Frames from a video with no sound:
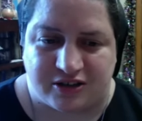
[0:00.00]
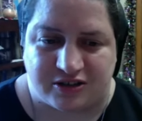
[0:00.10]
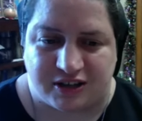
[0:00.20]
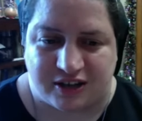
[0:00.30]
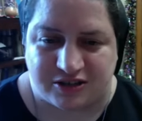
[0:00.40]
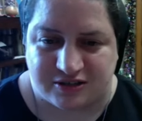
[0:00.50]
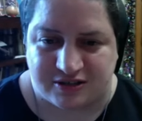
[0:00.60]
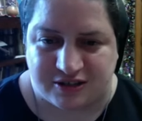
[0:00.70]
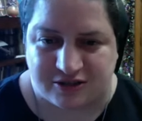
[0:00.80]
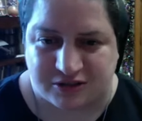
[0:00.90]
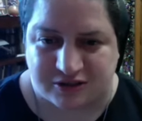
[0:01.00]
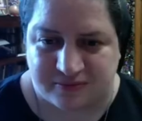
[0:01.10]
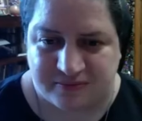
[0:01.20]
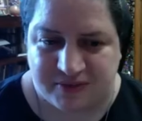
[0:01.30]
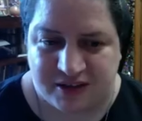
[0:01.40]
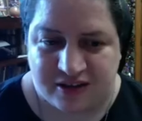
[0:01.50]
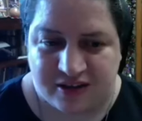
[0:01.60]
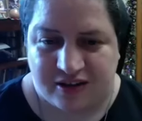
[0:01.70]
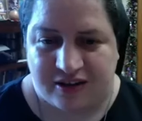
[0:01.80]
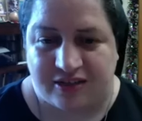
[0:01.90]
education teacher.
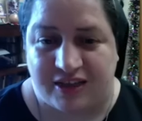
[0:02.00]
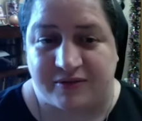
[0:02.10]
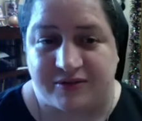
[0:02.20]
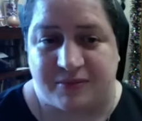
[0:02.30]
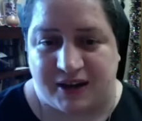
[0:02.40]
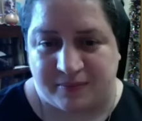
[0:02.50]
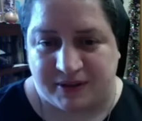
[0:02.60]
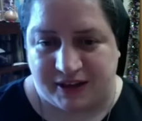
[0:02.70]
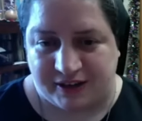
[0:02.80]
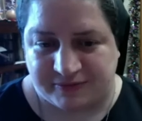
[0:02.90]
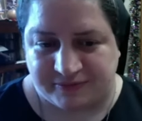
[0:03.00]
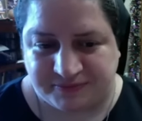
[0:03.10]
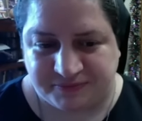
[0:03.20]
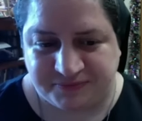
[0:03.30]
And that was my plan.